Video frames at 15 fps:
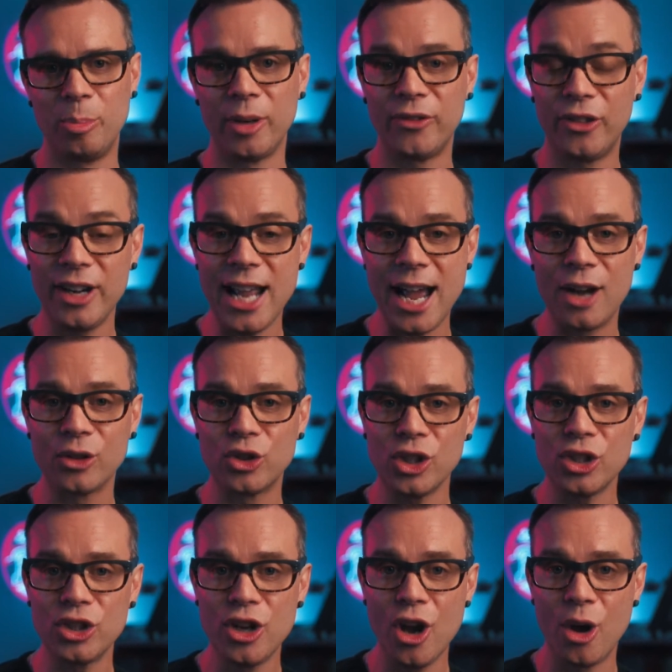but for now,
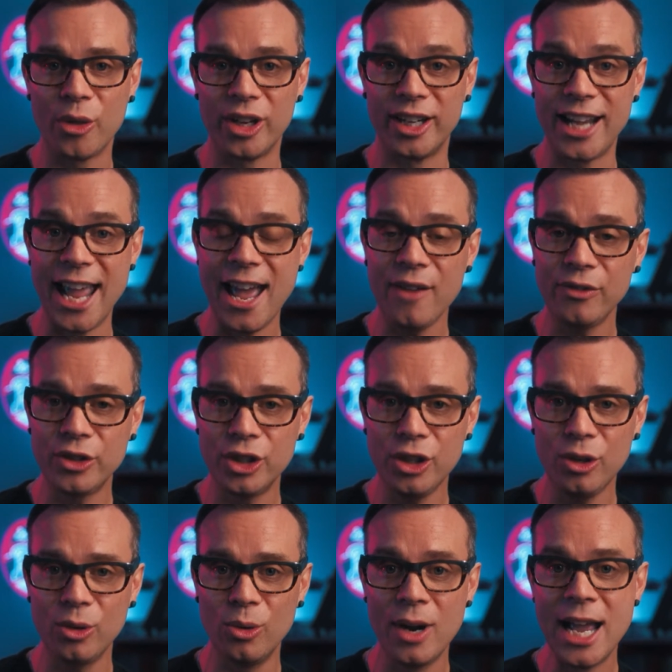just know that an
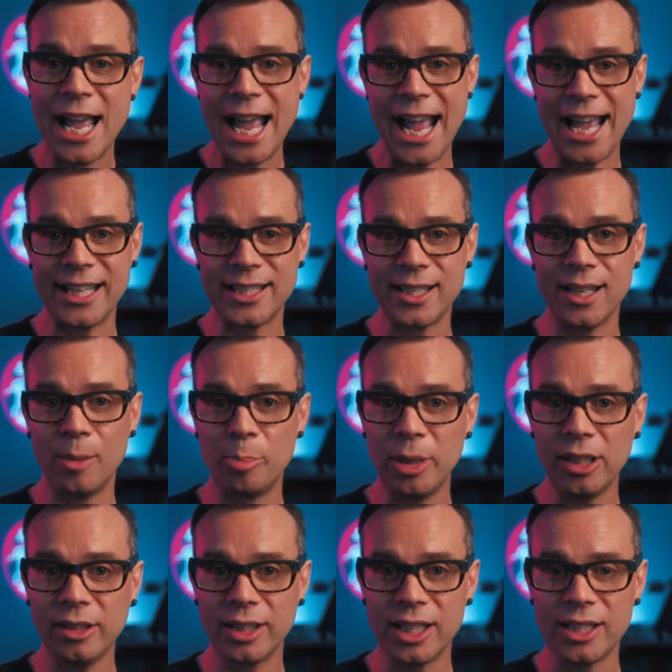f2 has the
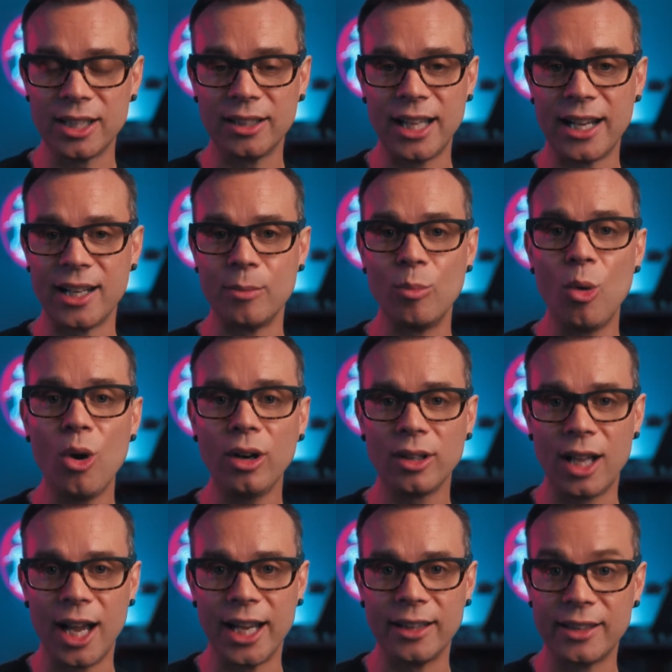ability to let in more
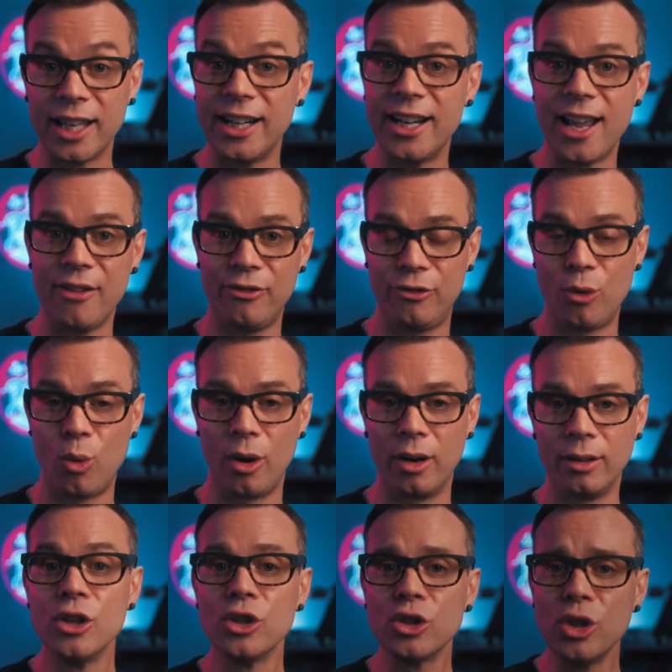light than an
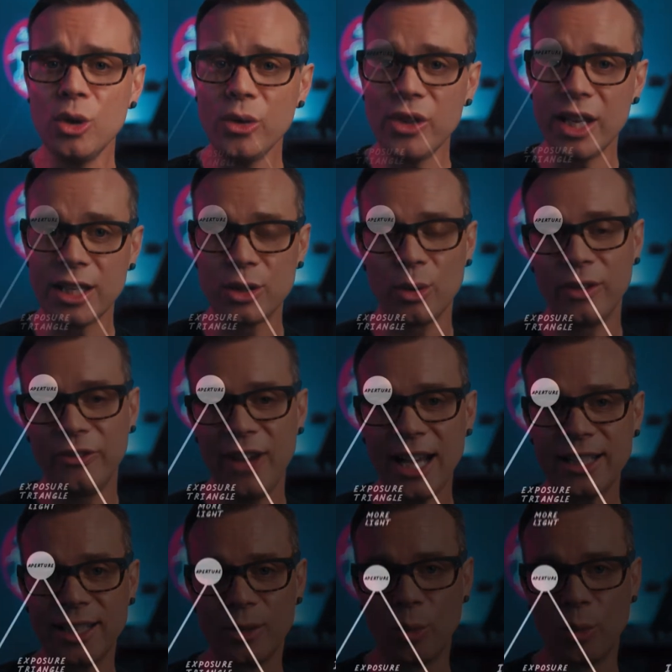f4. 2 things are affected